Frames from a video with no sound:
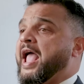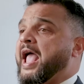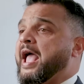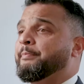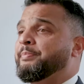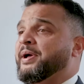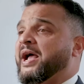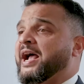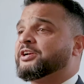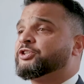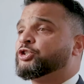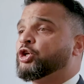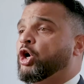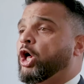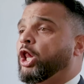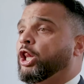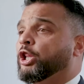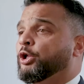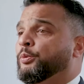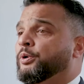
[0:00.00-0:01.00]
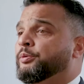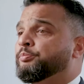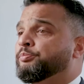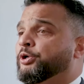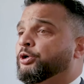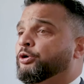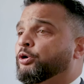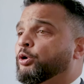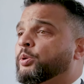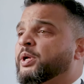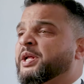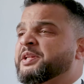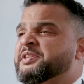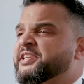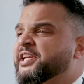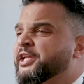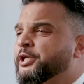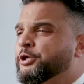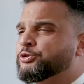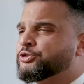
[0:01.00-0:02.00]
MPAC's Hollywood Bureau
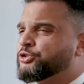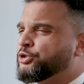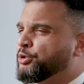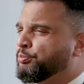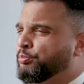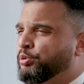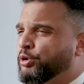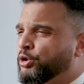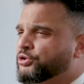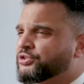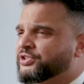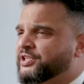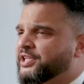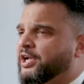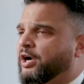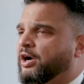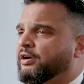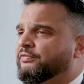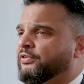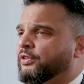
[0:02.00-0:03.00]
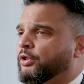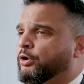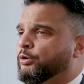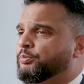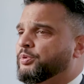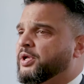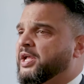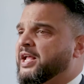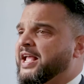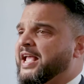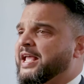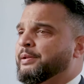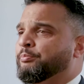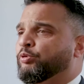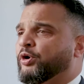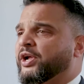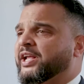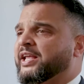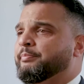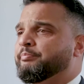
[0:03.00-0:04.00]
continues to push the envelope
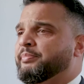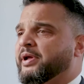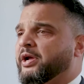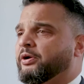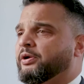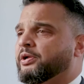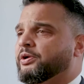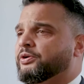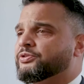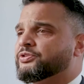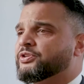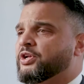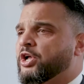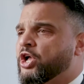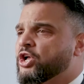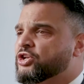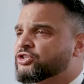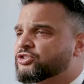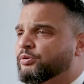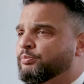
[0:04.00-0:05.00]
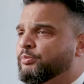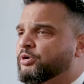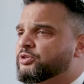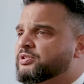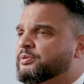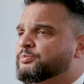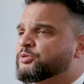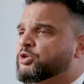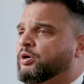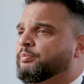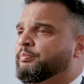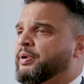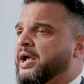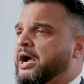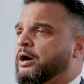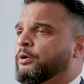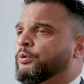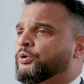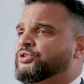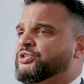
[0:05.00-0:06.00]
in breaking barriers so Muslims are
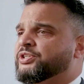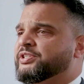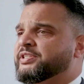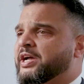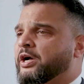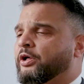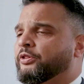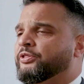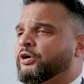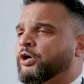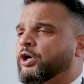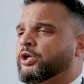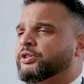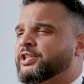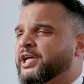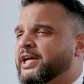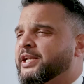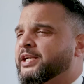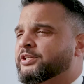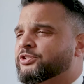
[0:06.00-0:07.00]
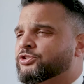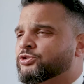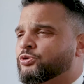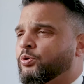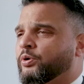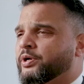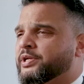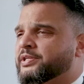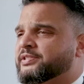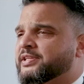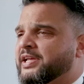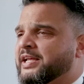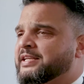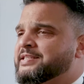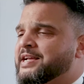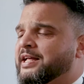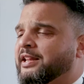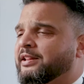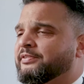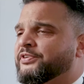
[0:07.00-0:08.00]
empowered to tell their authentic stories
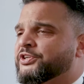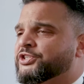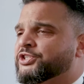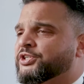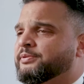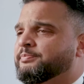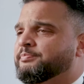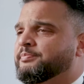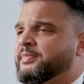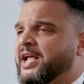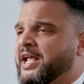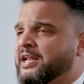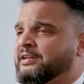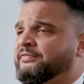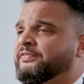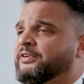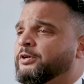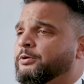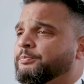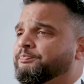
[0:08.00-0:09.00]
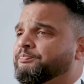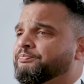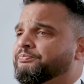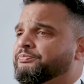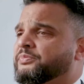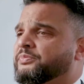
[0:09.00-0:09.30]
in television and film.